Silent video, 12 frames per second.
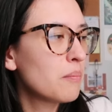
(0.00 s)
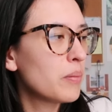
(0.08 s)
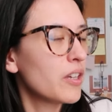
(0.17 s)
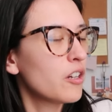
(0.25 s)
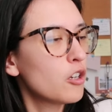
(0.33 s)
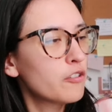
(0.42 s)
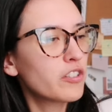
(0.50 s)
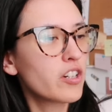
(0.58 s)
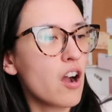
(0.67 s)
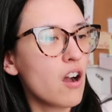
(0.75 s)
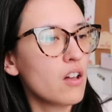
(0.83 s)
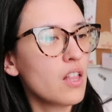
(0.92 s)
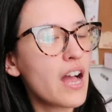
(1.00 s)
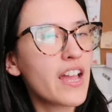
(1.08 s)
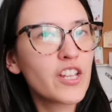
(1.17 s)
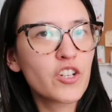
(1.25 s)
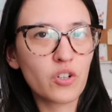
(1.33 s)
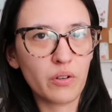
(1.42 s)
But overall,
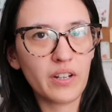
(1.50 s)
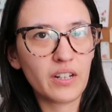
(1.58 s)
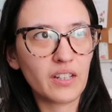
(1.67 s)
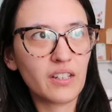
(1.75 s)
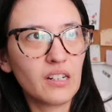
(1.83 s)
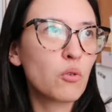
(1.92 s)
I enjoyed it.